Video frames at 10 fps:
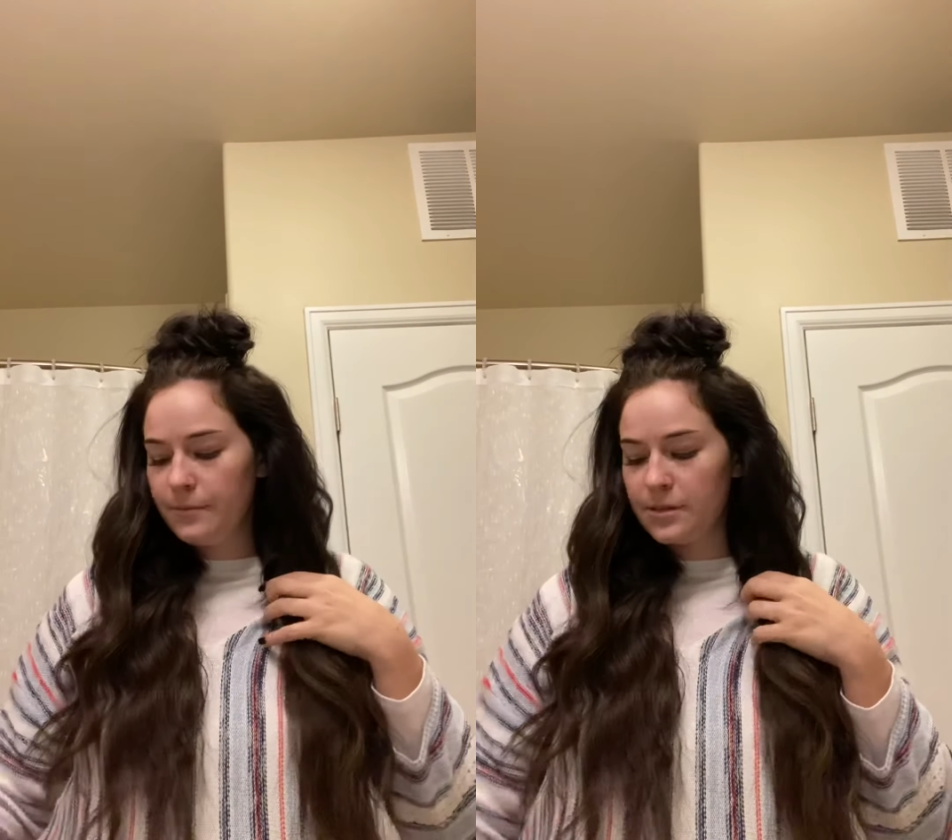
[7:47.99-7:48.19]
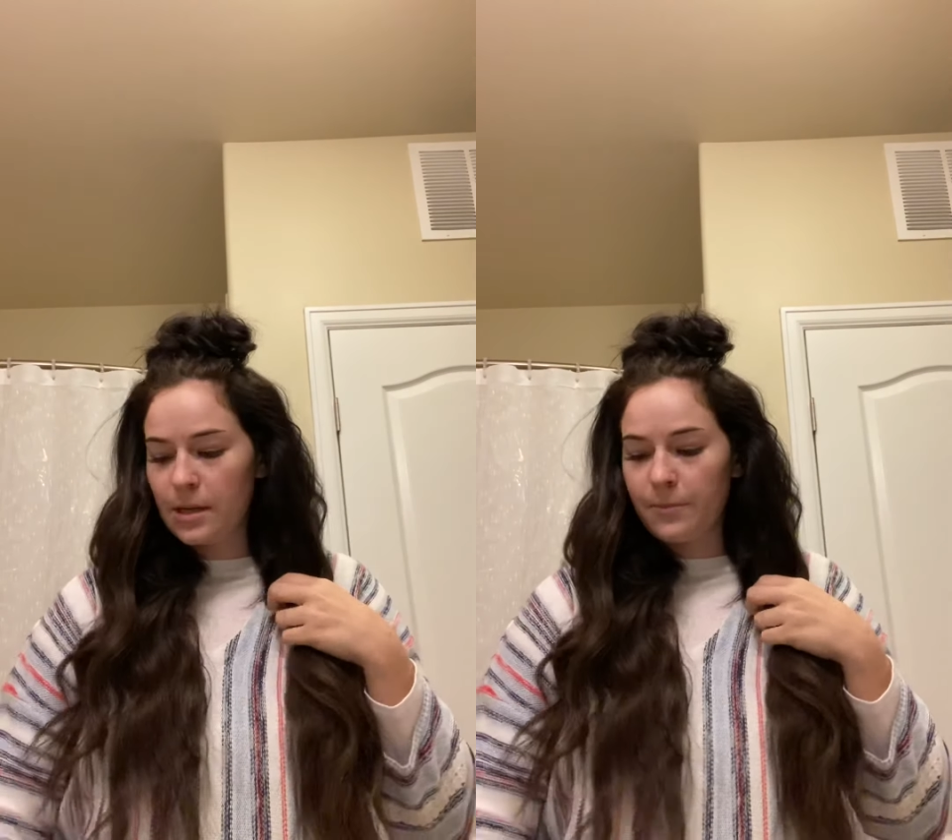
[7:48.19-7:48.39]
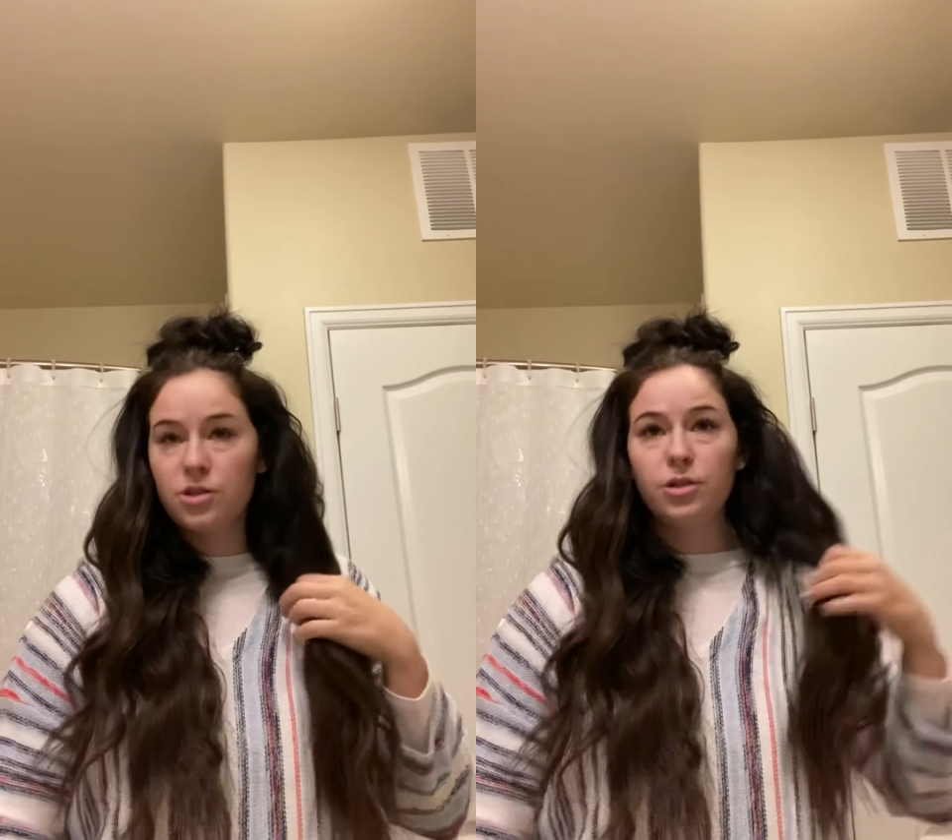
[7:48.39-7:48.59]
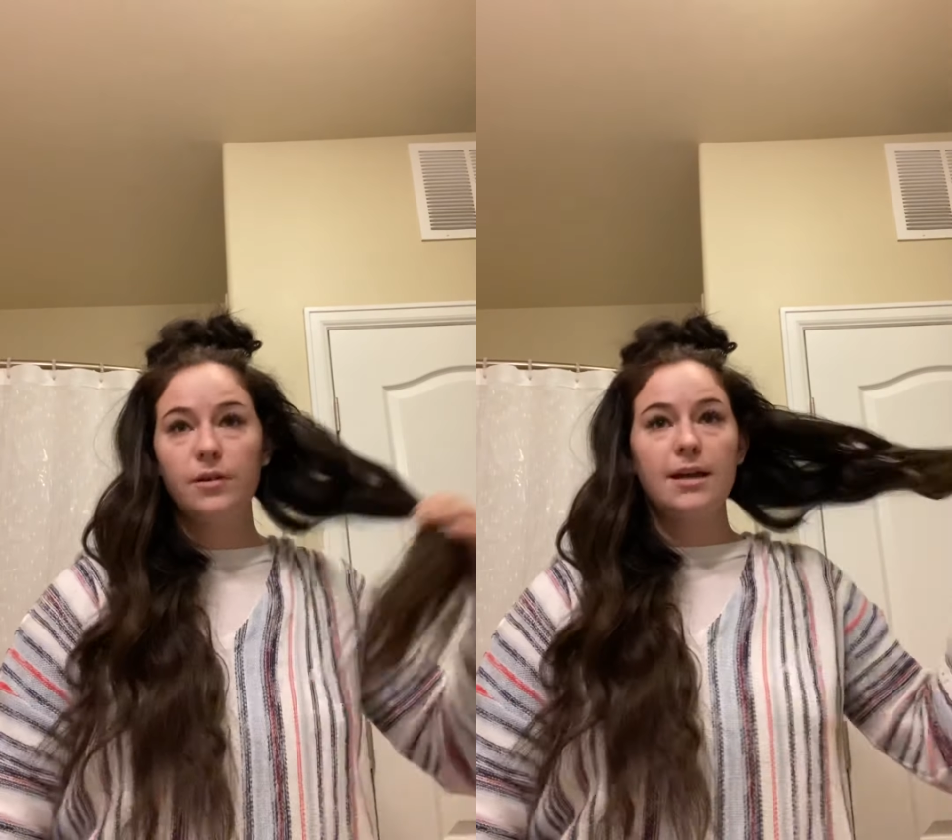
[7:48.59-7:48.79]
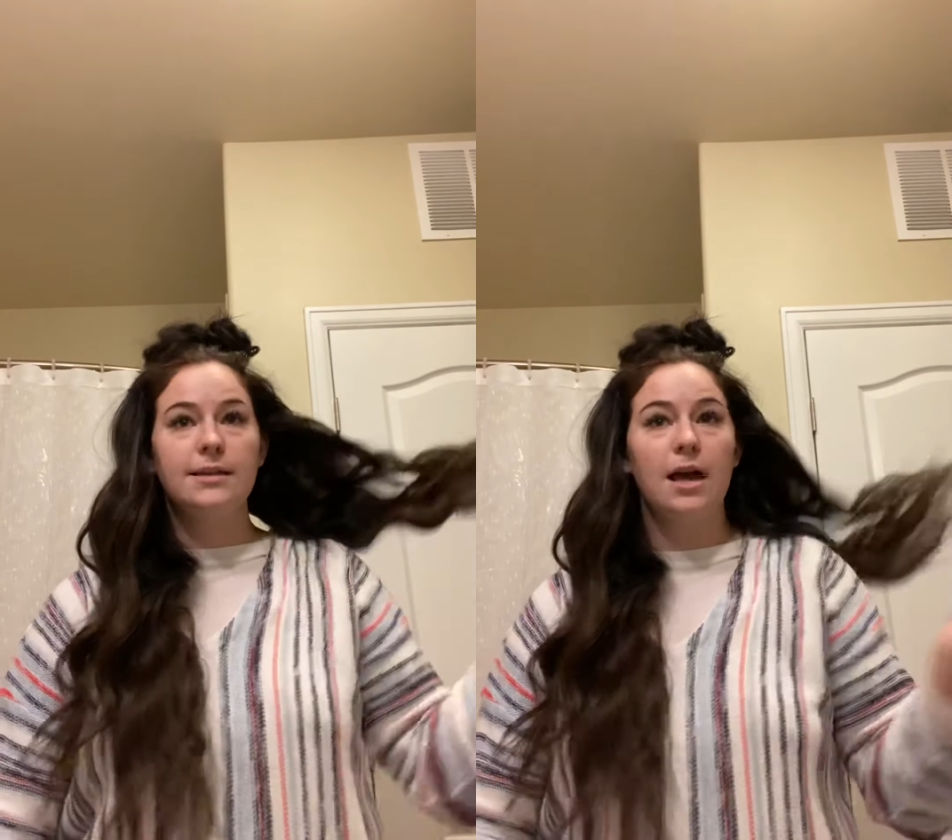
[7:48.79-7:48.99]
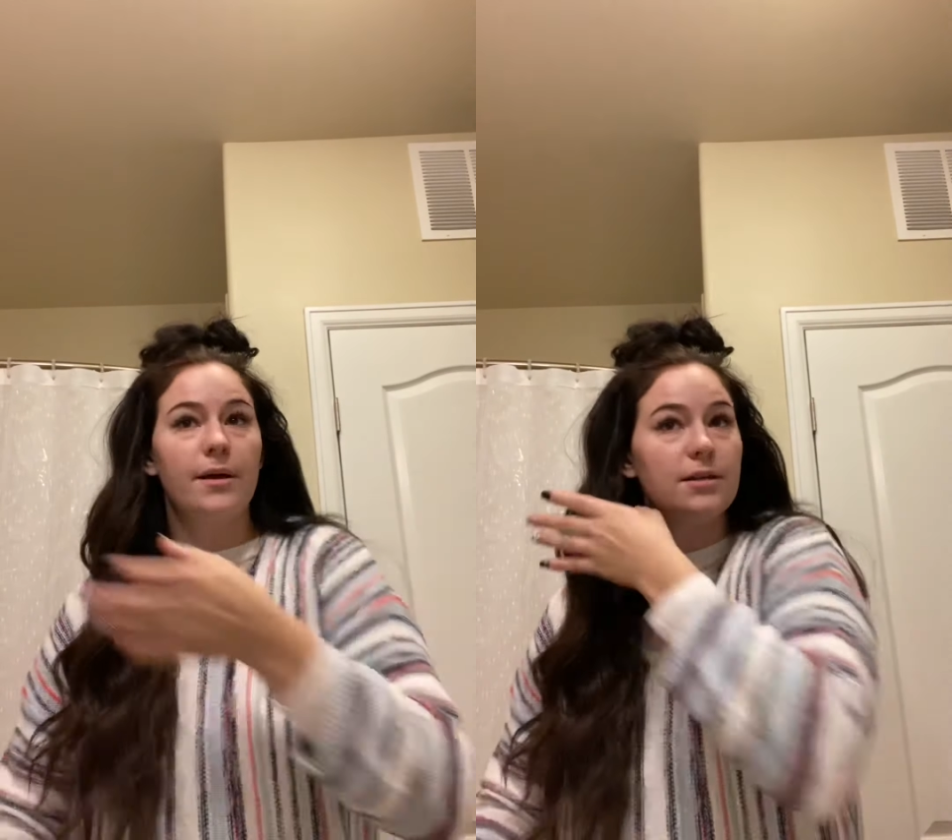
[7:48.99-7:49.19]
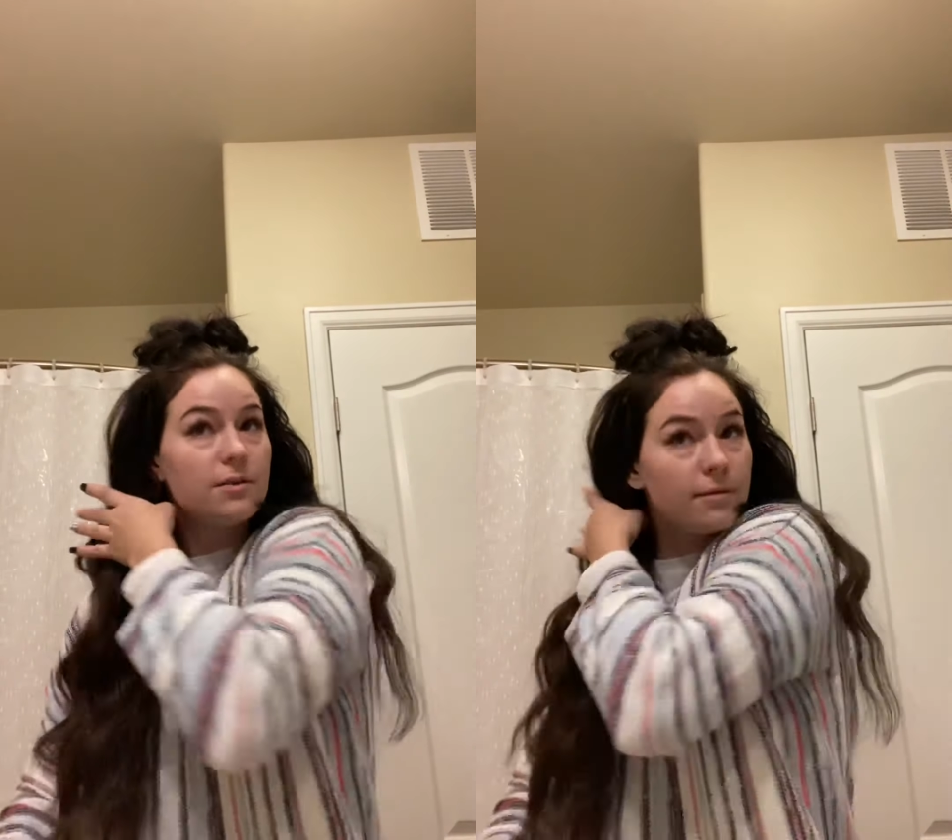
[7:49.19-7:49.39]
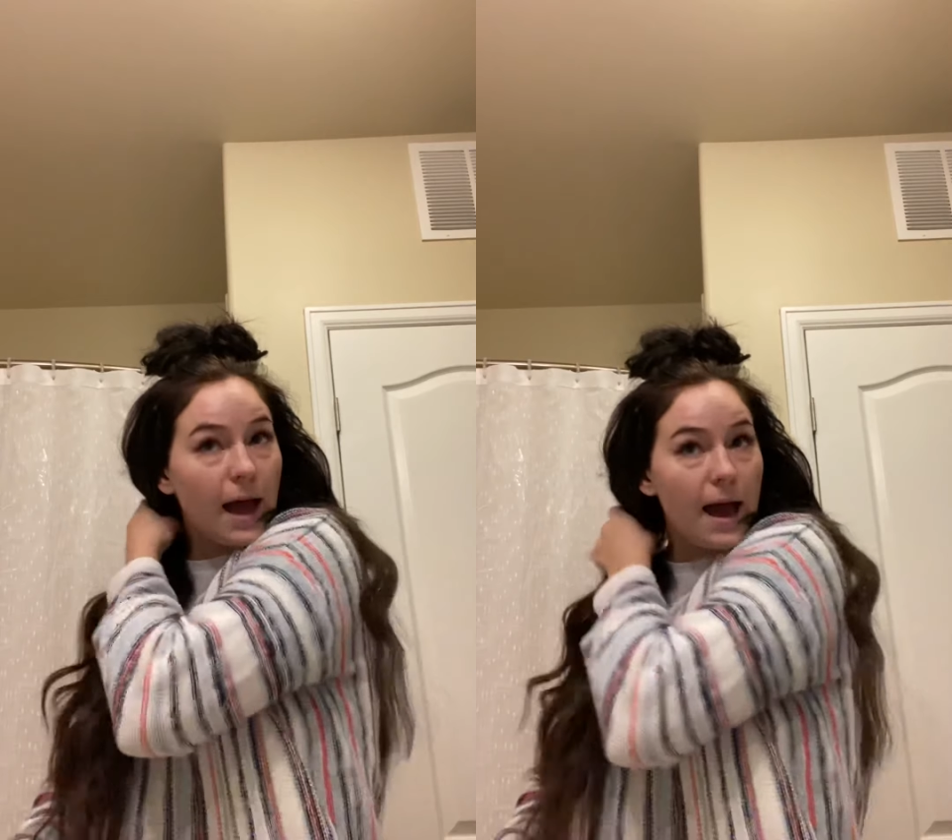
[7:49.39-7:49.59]
So I'm going to show you guys how I
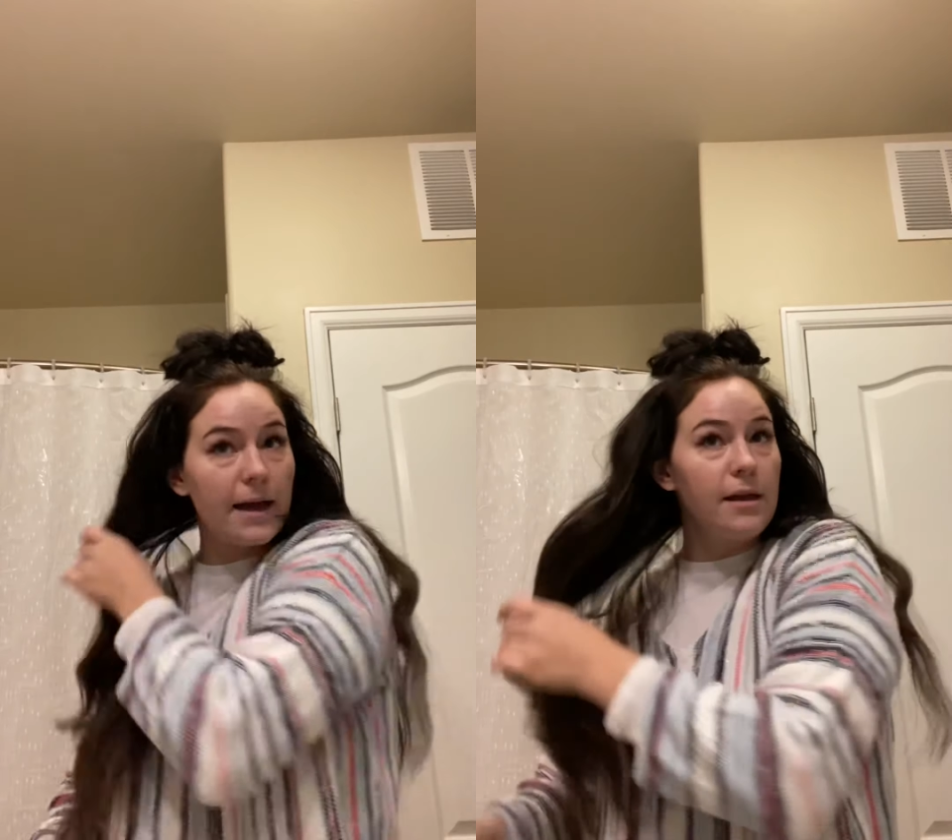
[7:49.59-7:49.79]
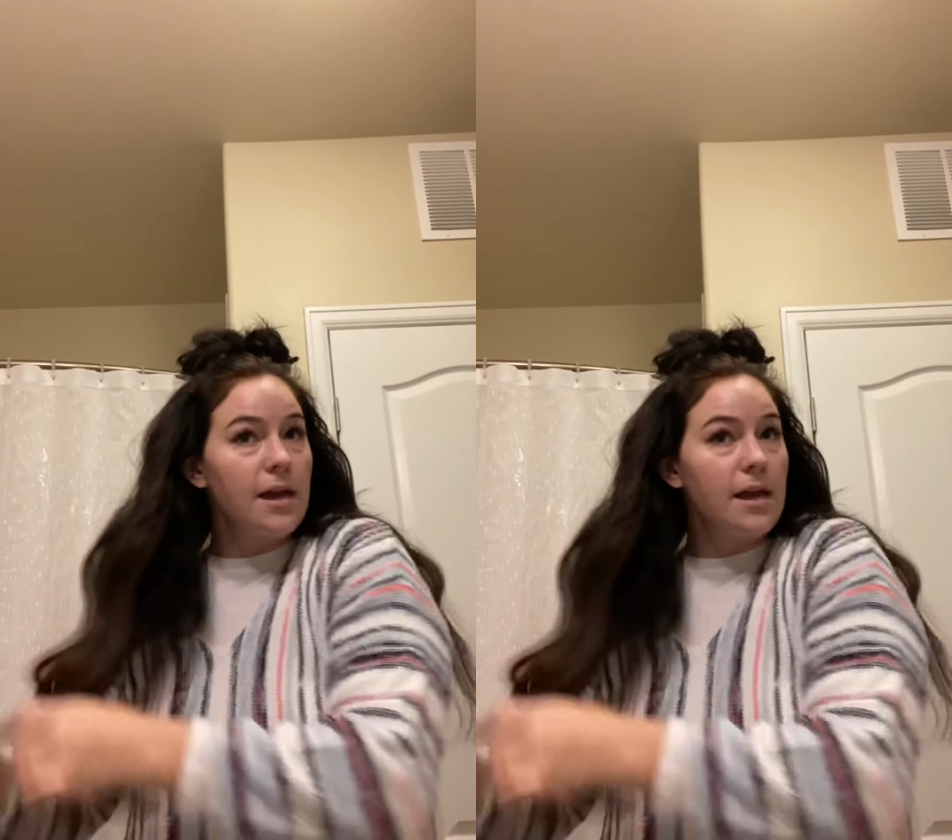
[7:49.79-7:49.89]
do that.